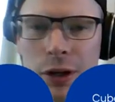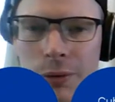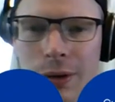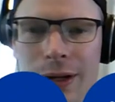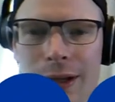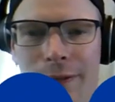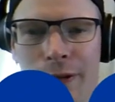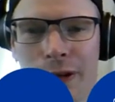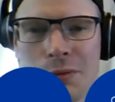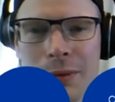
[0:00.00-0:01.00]
so the
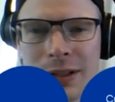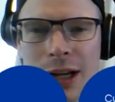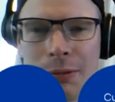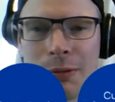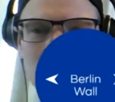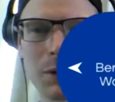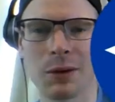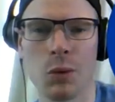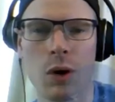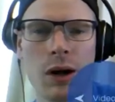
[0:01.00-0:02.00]
first one we're going to talk about,
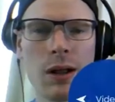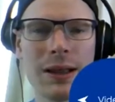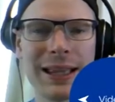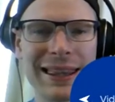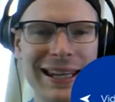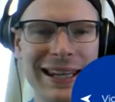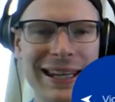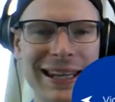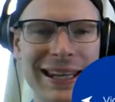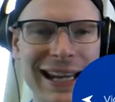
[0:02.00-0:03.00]
Berlin Wall. In the
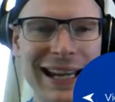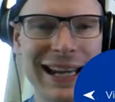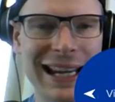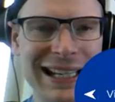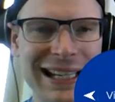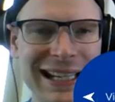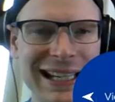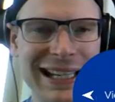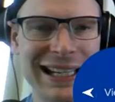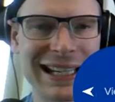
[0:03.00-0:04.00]

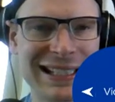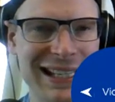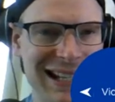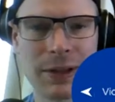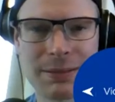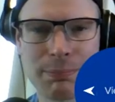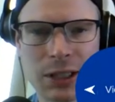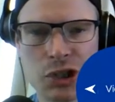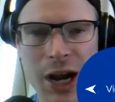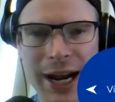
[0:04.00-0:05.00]
1960s, the Soviets
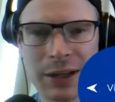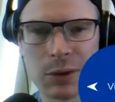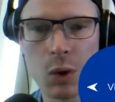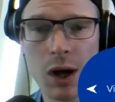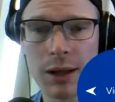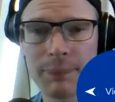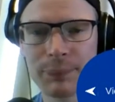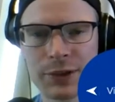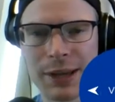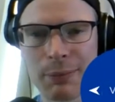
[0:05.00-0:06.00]
built a giant
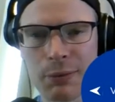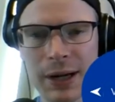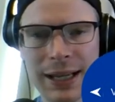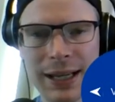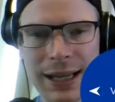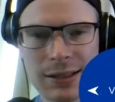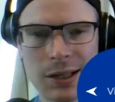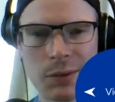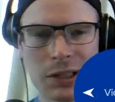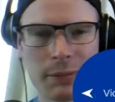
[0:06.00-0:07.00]
wall separating
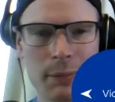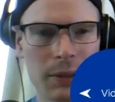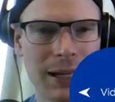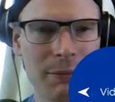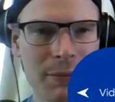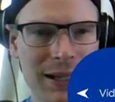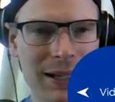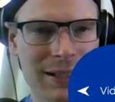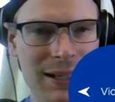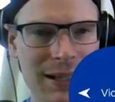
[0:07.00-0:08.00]
East and West Berlin
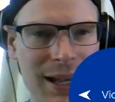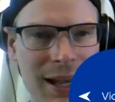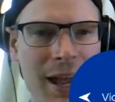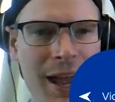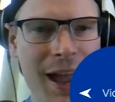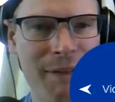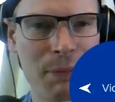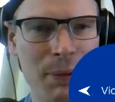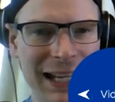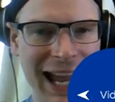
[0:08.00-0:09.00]
because
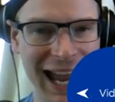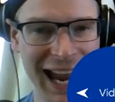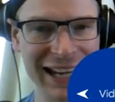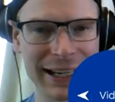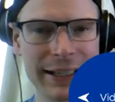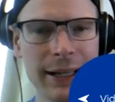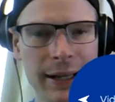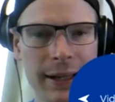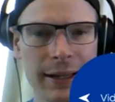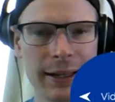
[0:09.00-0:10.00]
everybody hated
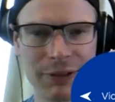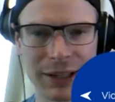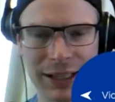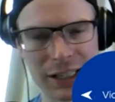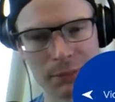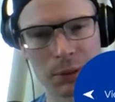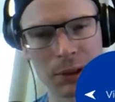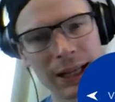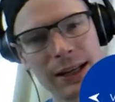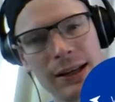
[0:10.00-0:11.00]
living in East
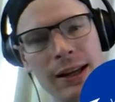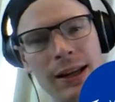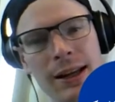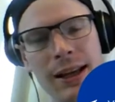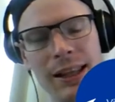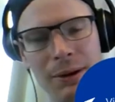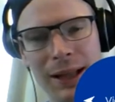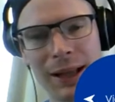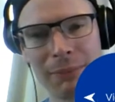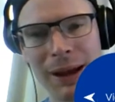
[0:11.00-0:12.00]
Berlin. And they
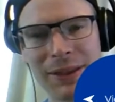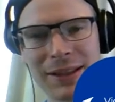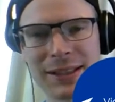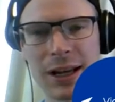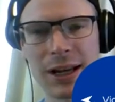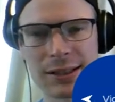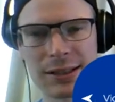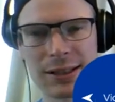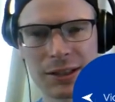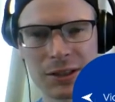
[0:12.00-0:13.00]
were like, man, this
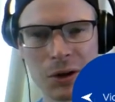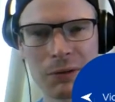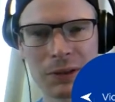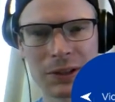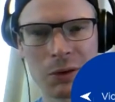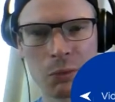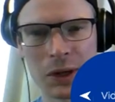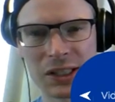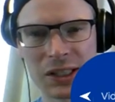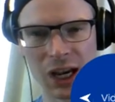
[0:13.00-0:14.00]
sucks. Let's go over to the
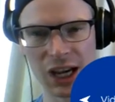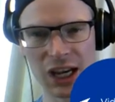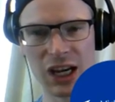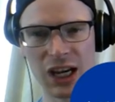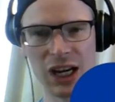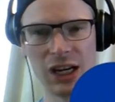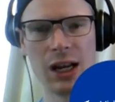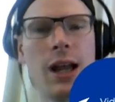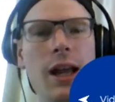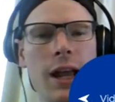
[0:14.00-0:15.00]
West
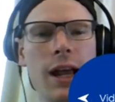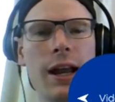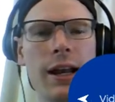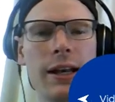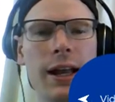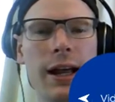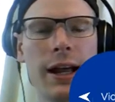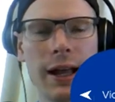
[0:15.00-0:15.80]
Side and